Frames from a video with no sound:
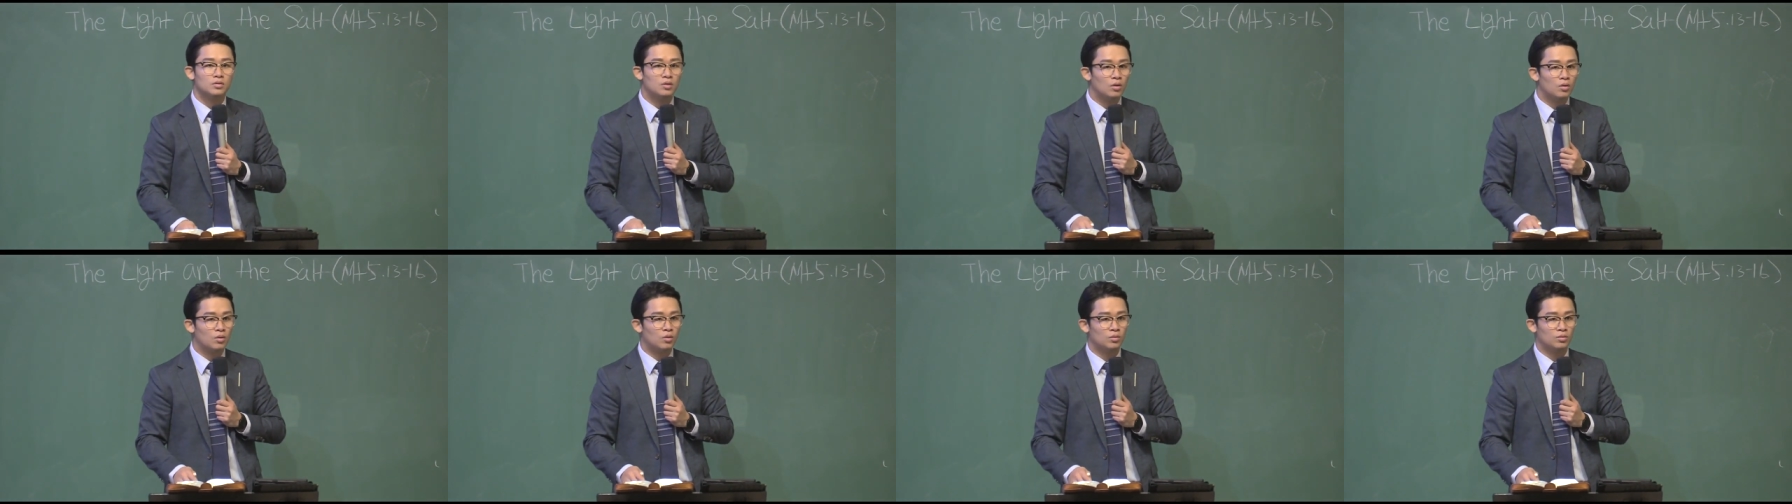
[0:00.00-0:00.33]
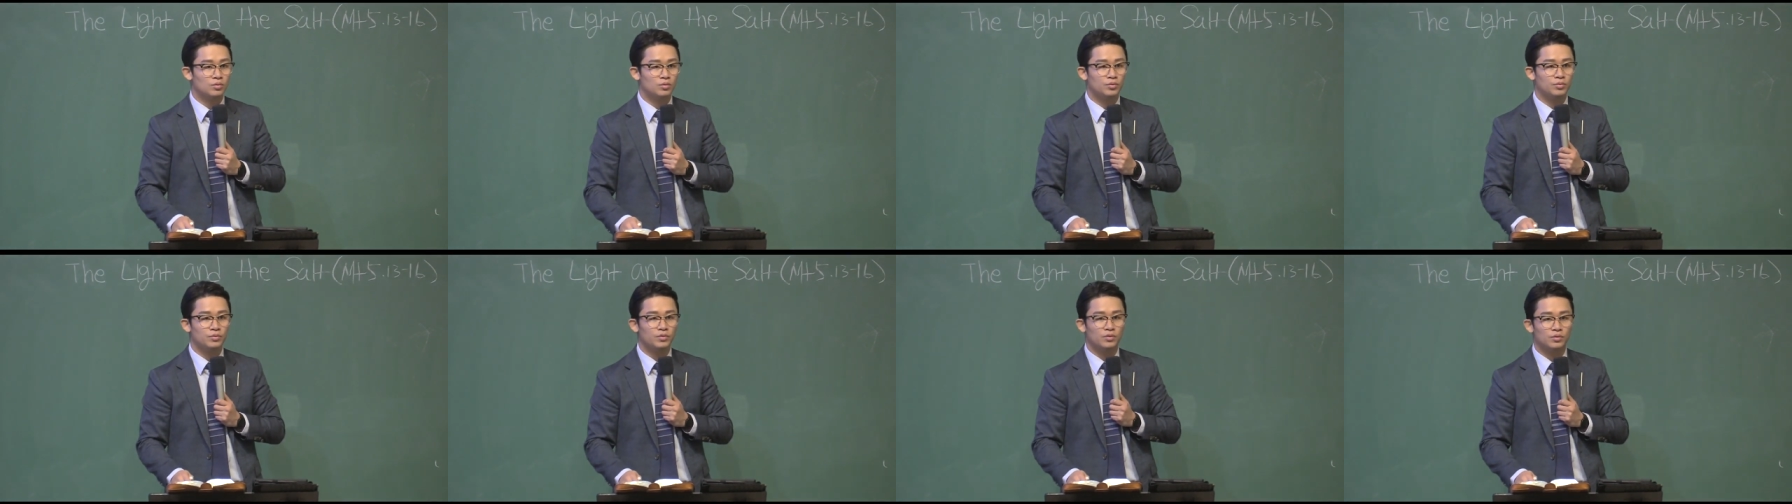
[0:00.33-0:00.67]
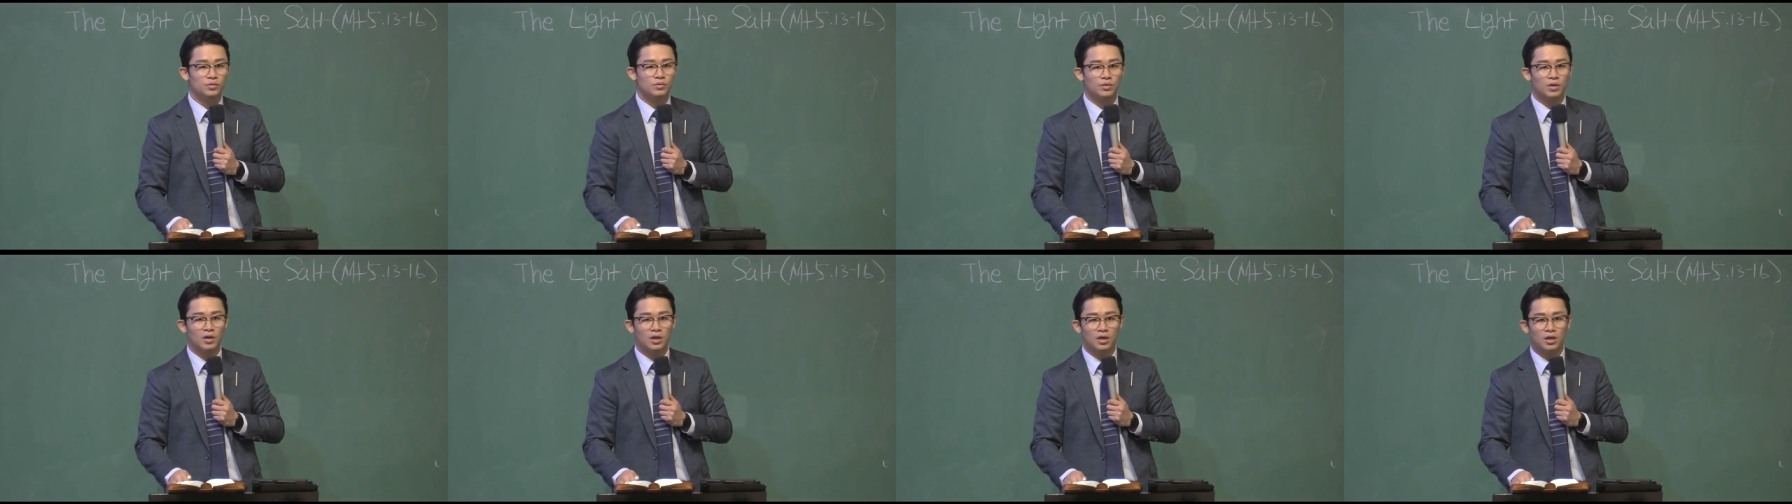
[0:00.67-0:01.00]
Or do,
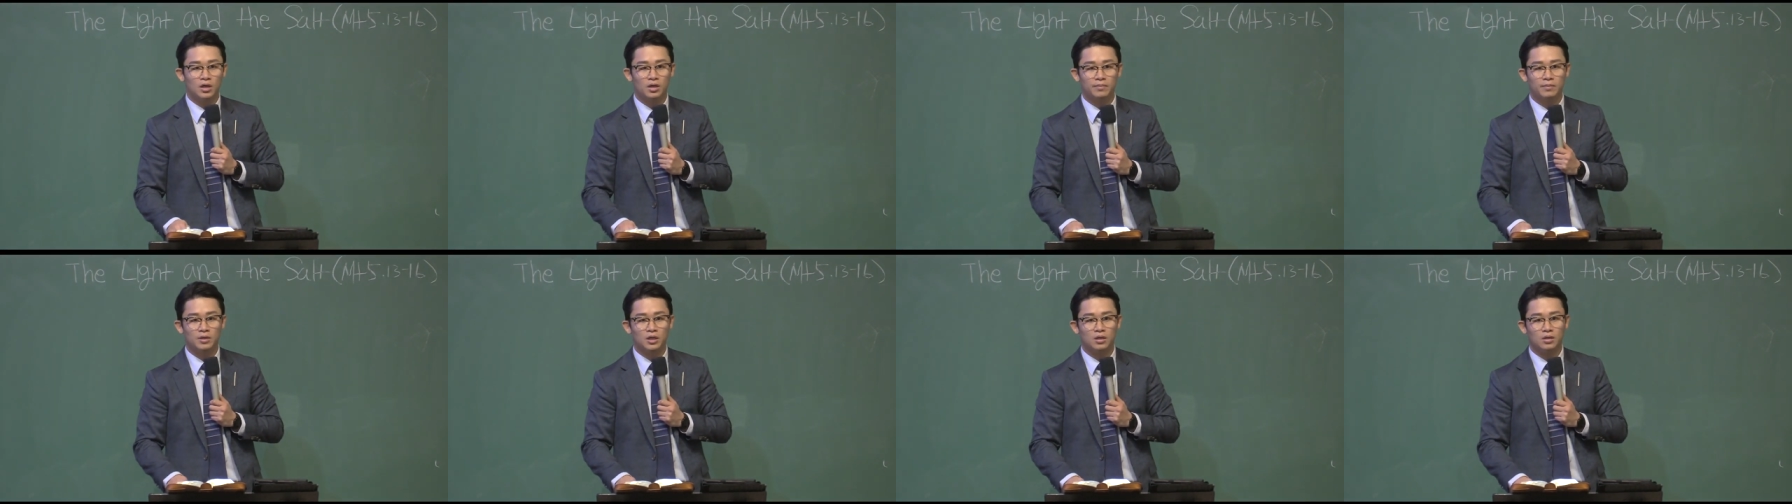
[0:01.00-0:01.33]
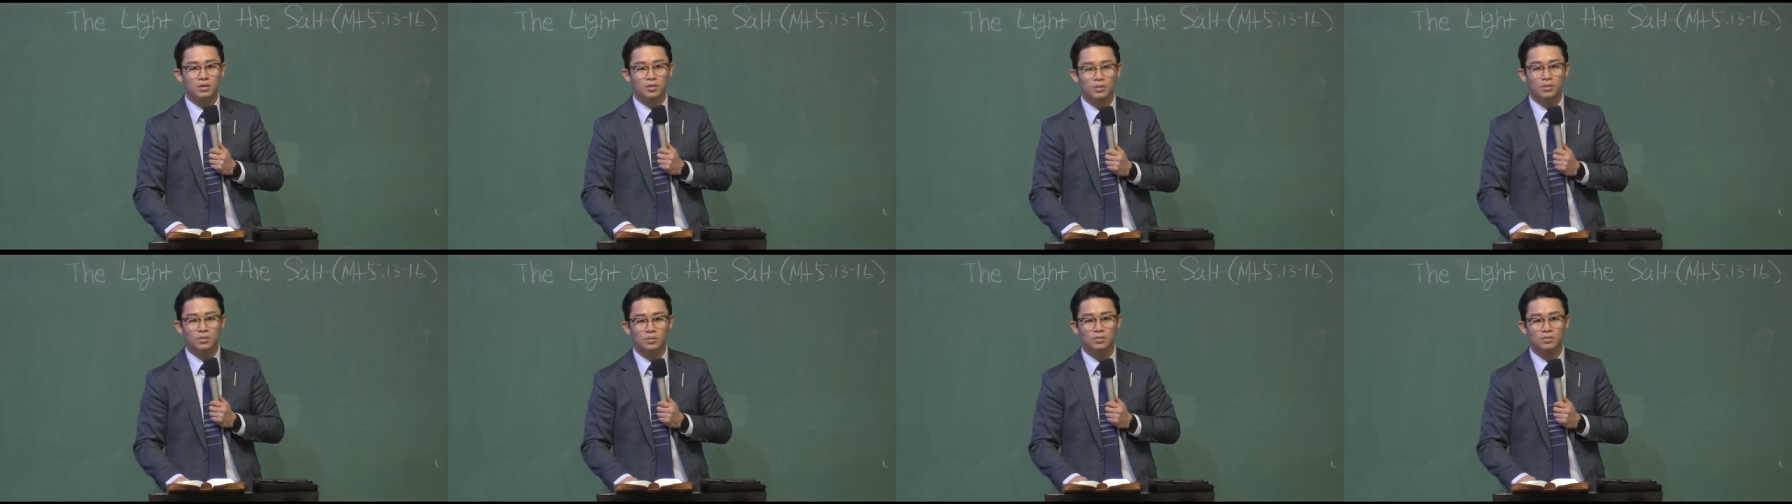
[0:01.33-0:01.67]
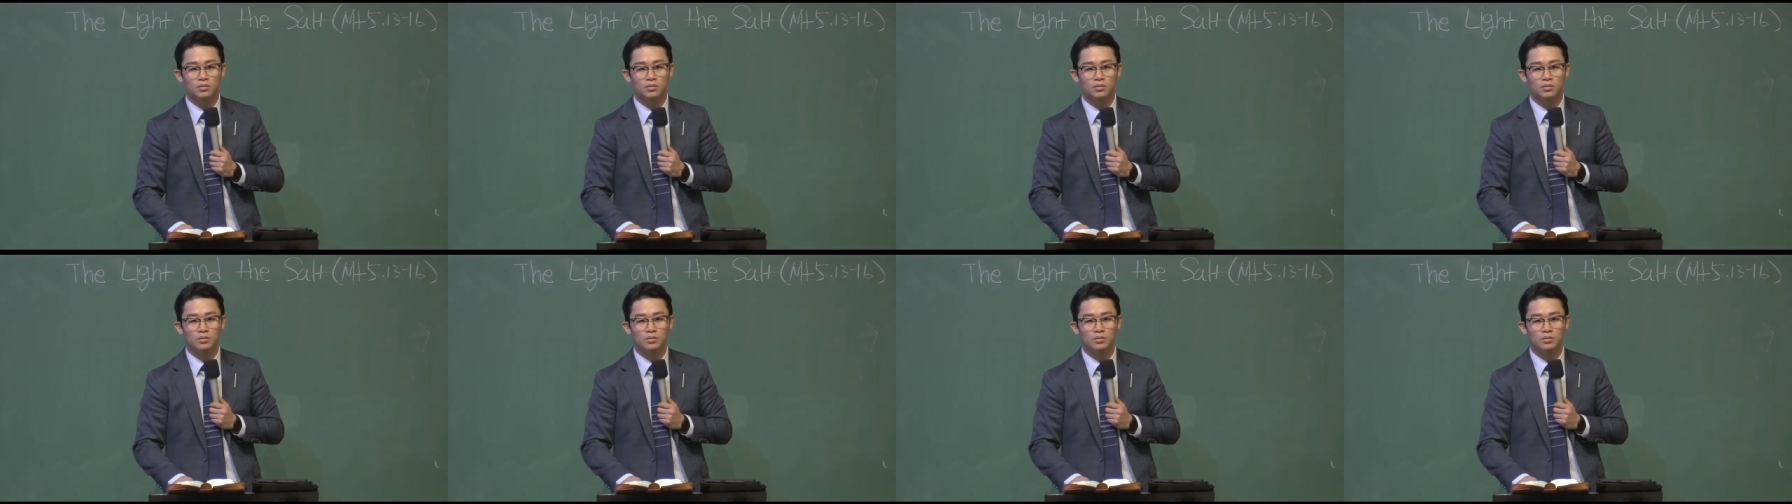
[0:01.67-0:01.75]
do I have echo?